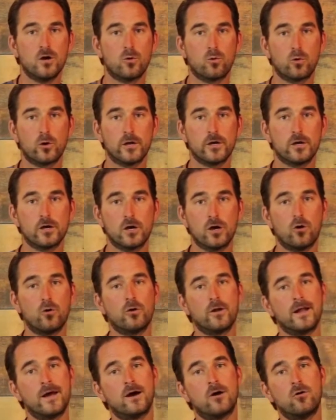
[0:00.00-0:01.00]
where you can go
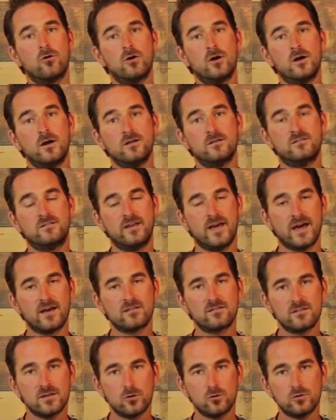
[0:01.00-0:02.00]
and now
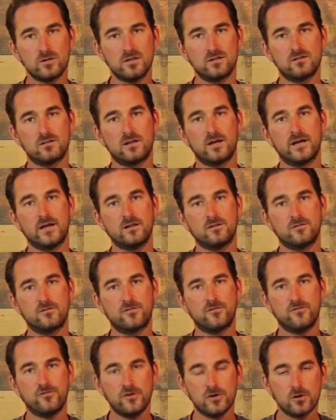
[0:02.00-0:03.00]
test out these lights,
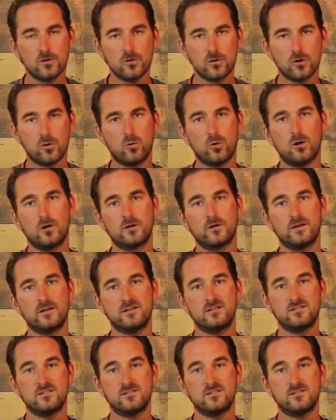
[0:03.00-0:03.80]
feel the quality,